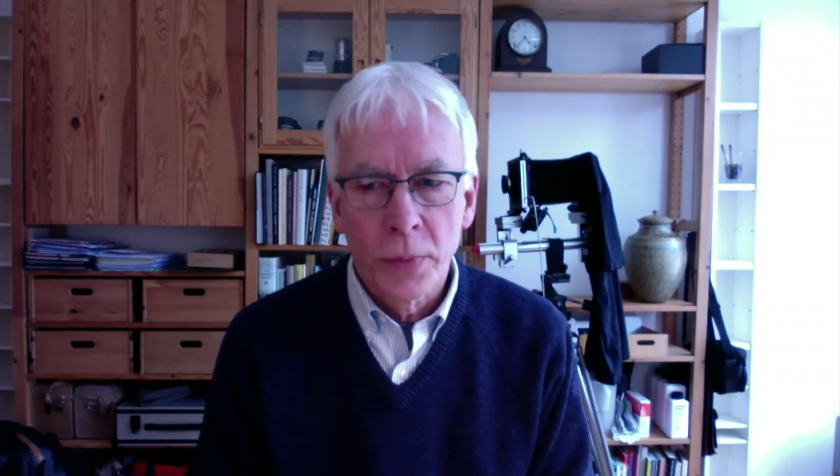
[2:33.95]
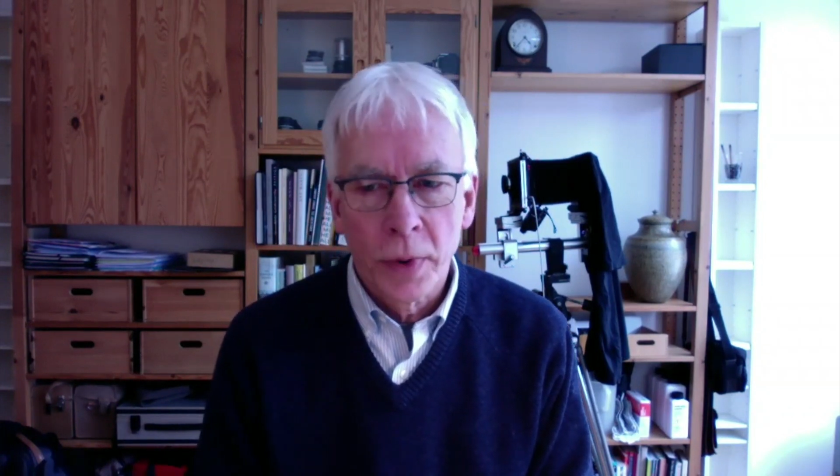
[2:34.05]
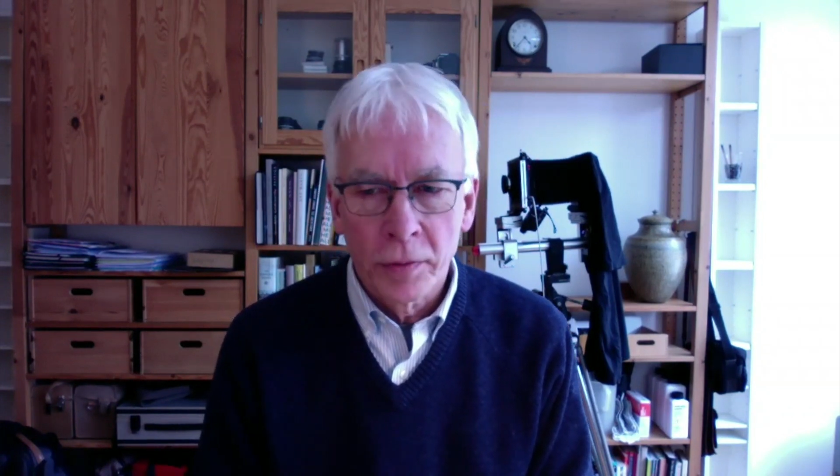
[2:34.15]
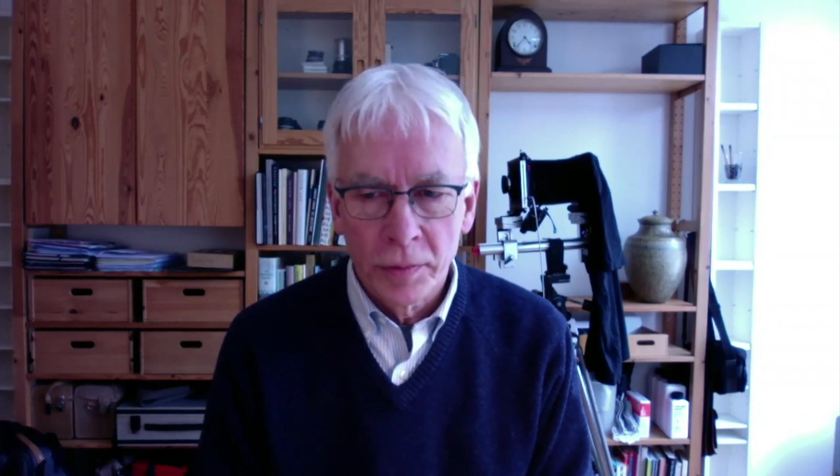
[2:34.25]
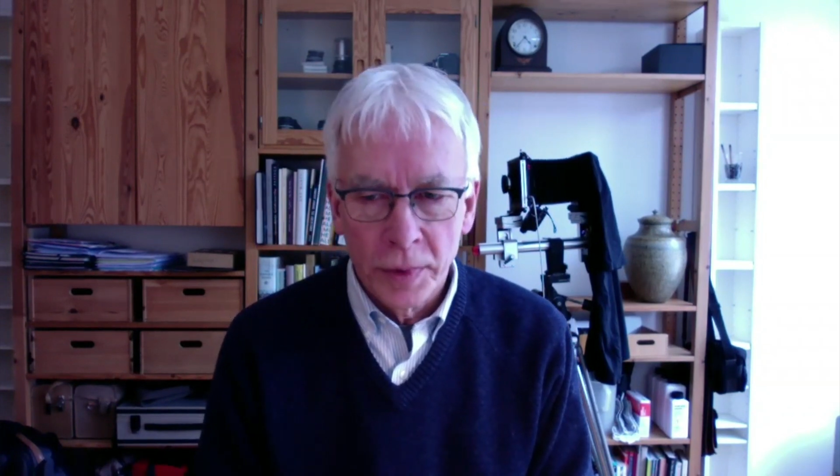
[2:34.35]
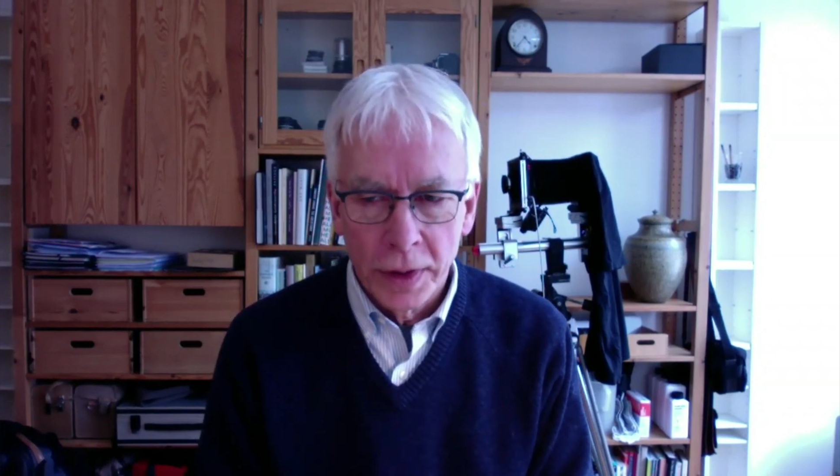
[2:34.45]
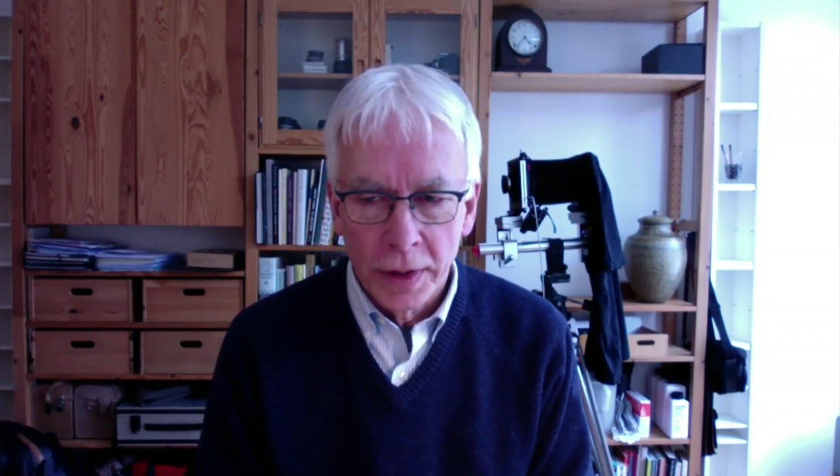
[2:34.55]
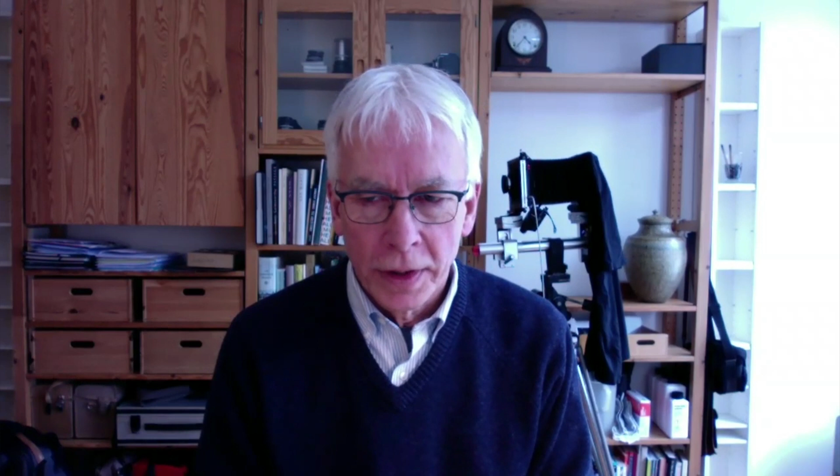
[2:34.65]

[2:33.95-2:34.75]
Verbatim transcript: probably.